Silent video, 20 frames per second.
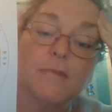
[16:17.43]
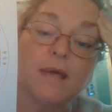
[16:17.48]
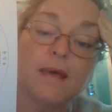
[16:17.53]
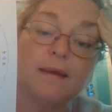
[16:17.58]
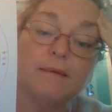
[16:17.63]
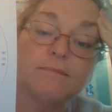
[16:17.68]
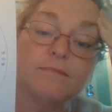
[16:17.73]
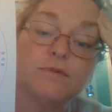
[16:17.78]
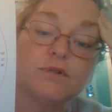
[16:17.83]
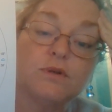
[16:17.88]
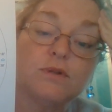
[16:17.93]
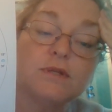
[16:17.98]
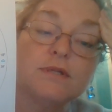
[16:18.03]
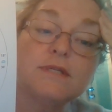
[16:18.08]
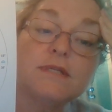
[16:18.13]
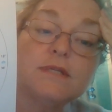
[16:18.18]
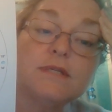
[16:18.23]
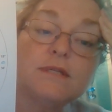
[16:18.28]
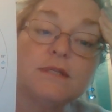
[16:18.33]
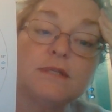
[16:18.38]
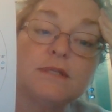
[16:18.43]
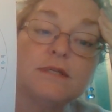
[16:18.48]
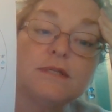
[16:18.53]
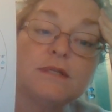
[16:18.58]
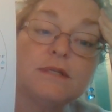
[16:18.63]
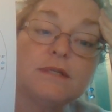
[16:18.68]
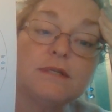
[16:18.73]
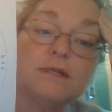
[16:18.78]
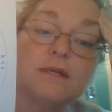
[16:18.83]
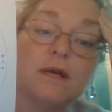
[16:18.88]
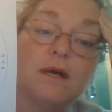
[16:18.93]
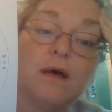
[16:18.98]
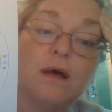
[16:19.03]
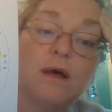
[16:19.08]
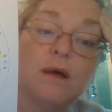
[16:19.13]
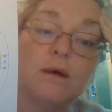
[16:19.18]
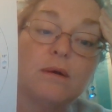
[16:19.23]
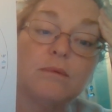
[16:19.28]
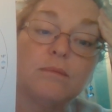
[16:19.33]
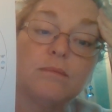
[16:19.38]
Okay, so this is this is a,
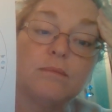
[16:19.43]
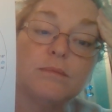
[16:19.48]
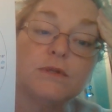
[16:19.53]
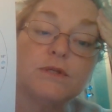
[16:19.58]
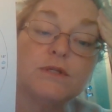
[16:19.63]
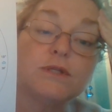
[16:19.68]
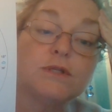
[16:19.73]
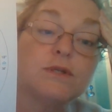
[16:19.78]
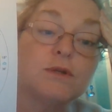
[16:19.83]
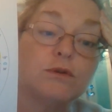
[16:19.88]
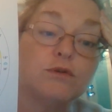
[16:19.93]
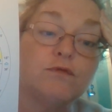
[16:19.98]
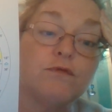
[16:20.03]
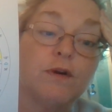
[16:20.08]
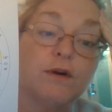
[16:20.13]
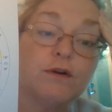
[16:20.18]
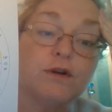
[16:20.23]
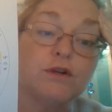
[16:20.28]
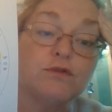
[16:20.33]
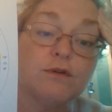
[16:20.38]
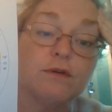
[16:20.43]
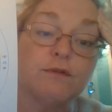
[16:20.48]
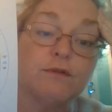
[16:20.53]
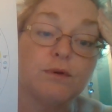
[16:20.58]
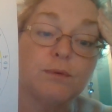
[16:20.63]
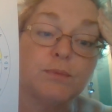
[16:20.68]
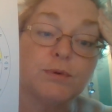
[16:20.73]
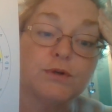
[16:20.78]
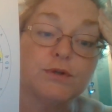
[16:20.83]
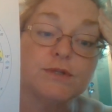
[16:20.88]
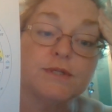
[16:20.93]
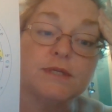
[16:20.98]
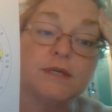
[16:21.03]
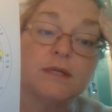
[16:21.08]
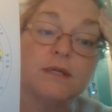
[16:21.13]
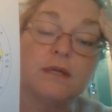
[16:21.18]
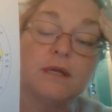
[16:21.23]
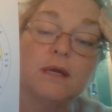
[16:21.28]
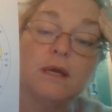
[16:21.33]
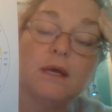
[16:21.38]
a this is a very driven
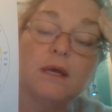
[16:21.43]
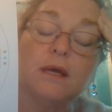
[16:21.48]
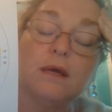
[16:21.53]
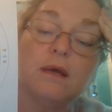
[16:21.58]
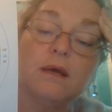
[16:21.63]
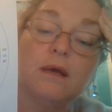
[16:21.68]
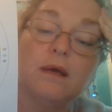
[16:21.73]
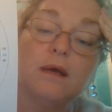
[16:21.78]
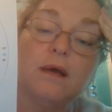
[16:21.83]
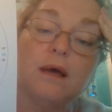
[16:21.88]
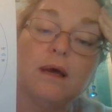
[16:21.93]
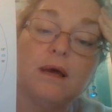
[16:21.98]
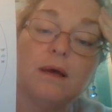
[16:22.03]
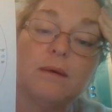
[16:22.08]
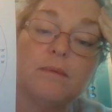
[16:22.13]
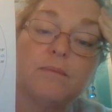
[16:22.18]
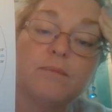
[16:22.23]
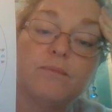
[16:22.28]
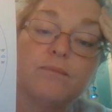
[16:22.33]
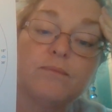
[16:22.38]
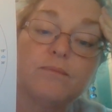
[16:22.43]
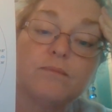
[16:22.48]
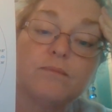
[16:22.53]
person, um,